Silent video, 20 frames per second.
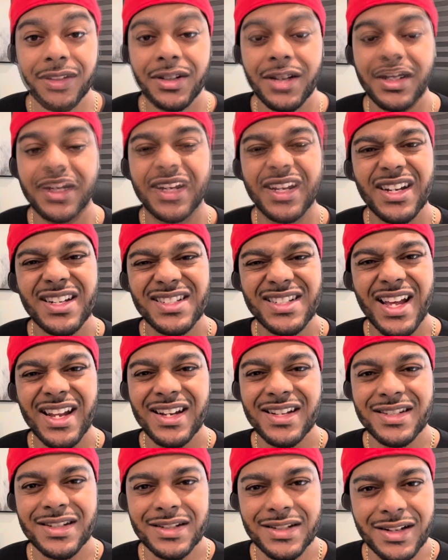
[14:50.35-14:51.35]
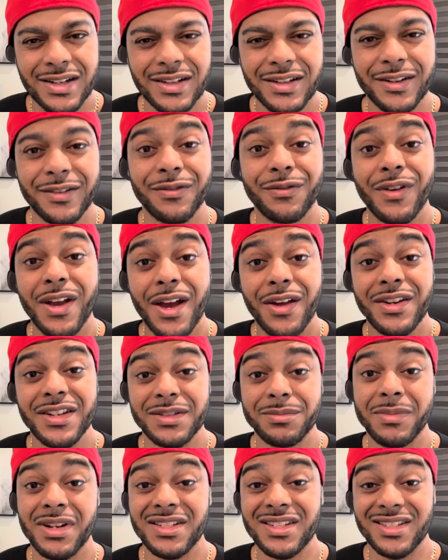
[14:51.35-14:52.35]
And again, it's not necessarily a frown
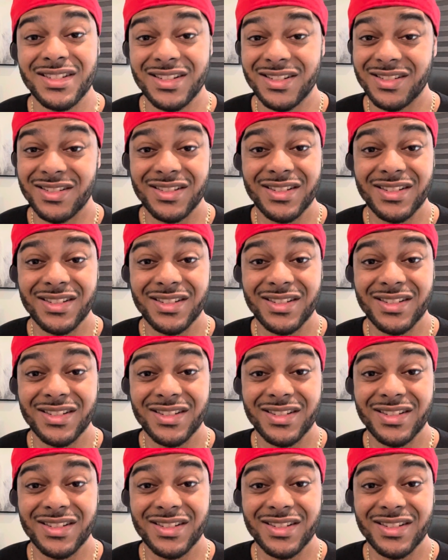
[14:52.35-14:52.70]
as much as it's